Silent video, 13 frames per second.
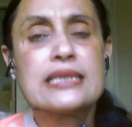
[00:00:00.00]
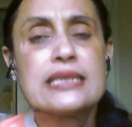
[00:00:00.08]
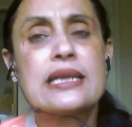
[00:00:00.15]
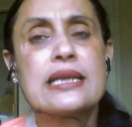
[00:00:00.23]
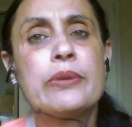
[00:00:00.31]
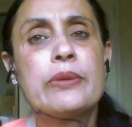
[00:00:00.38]

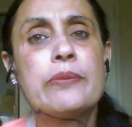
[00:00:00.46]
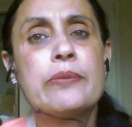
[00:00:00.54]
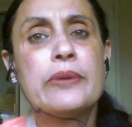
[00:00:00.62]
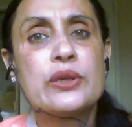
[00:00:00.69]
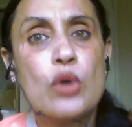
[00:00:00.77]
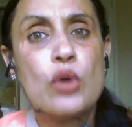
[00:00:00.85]
Some
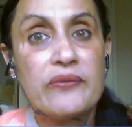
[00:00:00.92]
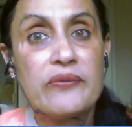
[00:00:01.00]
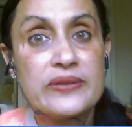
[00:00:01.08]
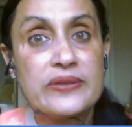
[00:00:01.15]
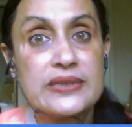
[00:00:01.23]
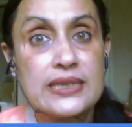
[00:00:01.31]
people do
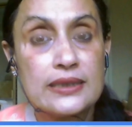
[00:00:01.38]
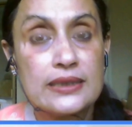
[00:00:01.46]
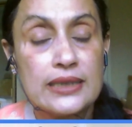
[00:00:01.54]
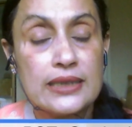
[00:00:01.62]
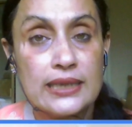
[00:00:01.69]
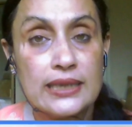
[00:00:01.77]
have
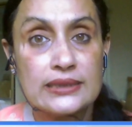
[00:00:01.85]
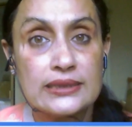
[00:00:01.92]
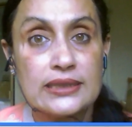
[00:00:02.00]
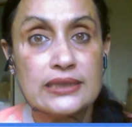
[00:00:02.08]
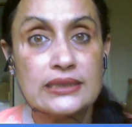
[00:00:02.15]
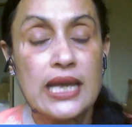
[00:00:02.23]
physical
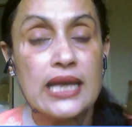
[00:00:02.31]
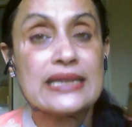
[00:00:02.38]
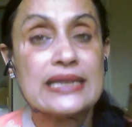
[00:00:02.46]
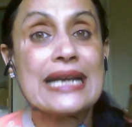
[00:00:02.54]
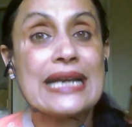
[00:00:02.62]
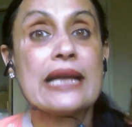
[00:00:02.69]
illnesses
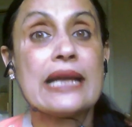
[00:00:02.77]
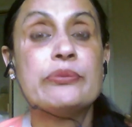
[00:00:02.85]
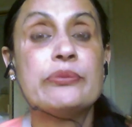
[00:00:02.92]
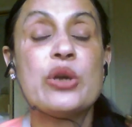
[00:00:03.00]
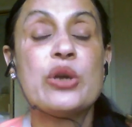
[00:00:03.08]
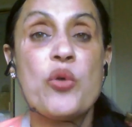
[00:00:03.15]
that
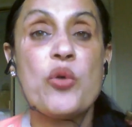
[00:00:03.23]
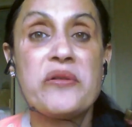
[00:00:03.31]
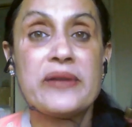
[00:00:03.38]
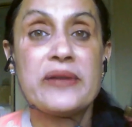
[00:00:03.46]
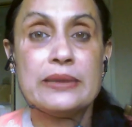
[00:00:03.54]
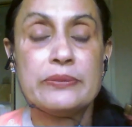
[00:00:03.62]
can be
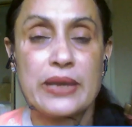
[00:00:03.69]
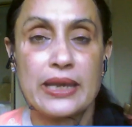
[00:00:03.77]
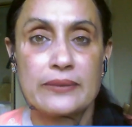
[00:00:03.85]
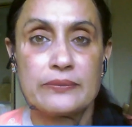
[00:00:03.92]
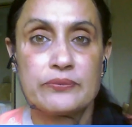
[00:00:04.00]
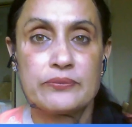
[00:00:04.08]

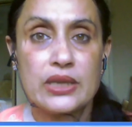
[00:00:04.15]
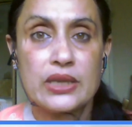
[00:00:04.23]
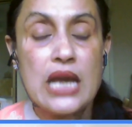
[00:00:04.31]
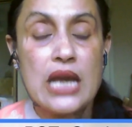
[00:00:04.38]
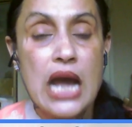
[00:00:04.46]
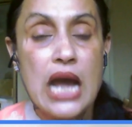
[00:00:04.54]
overwhelming.
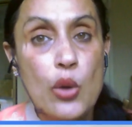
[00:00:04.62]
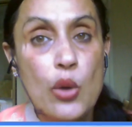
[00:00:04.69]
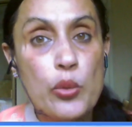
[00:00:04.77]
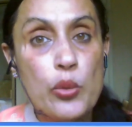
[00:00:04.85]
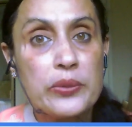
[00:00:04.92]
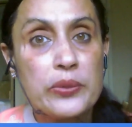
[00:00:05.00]

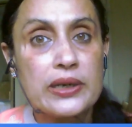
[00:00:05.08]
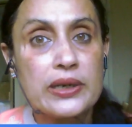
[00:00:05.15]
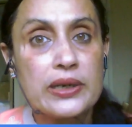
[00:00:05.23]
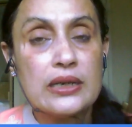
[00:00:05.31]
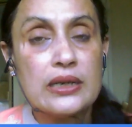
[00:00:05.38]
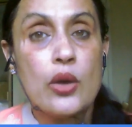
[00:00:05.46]
However,
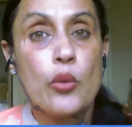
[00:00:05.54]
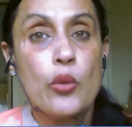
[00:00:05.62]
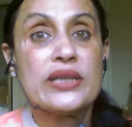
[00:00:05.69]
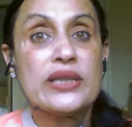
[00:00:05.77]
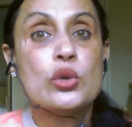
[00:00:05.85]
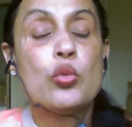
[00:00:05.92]

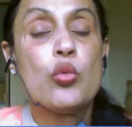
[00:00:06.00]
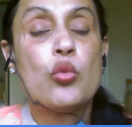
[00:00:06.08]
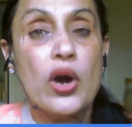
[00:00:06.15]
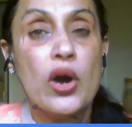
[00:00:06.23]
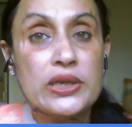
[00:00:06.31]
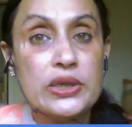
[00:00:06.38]
when you
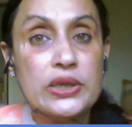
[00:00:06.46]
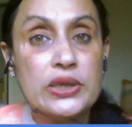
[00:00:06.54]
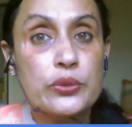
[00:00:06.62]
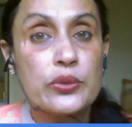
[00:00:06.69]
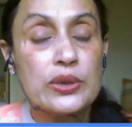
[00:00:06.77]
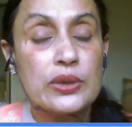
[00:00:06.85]
want
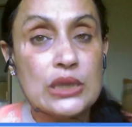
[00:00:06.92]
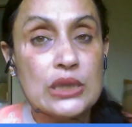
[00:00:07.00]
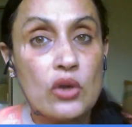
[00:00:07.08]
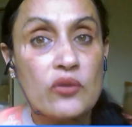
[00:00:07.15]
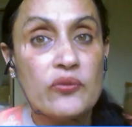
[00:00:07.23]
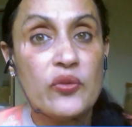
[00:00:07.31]
to
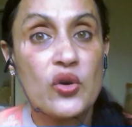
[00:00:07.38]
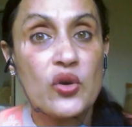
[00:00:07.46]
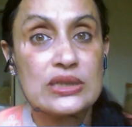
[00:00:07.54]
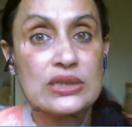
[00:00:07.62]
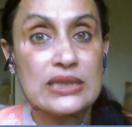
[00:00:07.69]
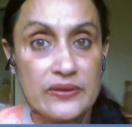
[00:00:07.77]
look
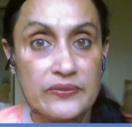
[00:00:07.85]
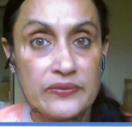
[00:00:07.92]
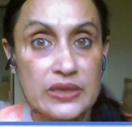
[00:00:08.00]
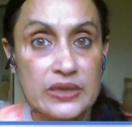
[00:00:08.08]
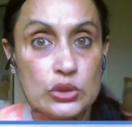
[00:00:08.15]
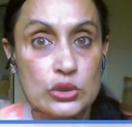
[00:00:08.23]
for the
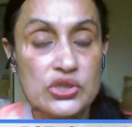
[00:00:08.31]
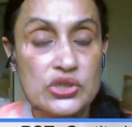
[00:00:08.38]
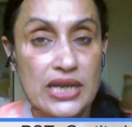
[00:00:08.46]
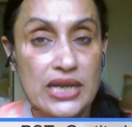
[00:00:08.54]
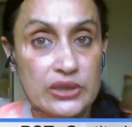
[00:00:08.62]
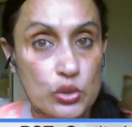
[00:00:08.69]
refuge
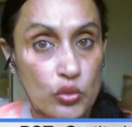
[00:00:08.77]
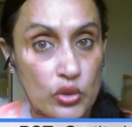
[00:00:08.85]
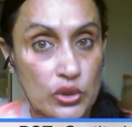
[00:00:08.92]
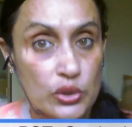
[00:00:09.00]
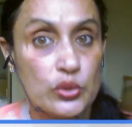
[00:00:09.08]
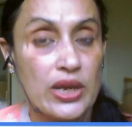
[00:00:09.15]
and you
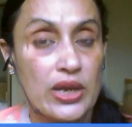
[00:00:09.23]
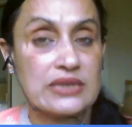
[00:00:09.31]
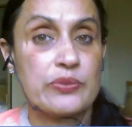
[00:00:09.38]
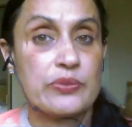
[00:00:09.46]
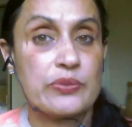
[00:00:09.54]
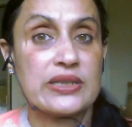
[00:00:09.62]
want to
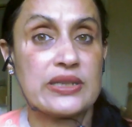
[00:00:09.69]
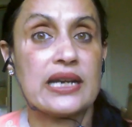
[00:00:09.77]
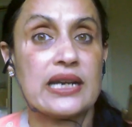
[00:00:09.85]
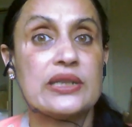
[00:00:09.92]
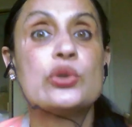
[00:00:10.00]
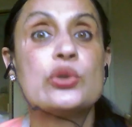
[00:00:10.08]
express
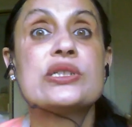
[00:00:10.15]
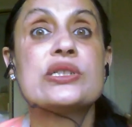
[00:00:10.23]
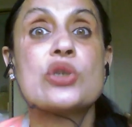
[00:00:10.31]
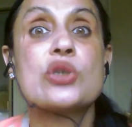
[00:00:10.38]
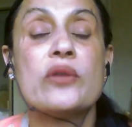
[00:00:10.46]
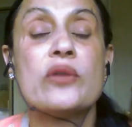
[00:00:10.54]
gratitude,
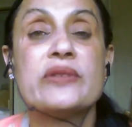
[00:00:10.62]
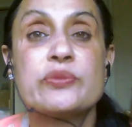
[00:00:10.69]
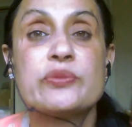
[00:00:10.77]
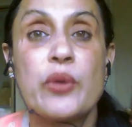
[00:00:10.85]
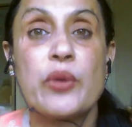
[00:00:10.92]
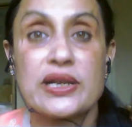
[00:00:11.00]
it's always
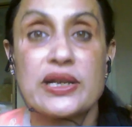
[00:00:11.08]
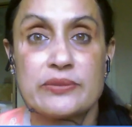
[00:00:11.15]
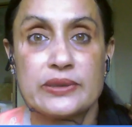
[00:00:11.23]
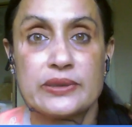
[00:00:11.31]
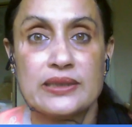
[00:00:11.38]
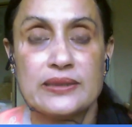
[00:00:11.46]
possible.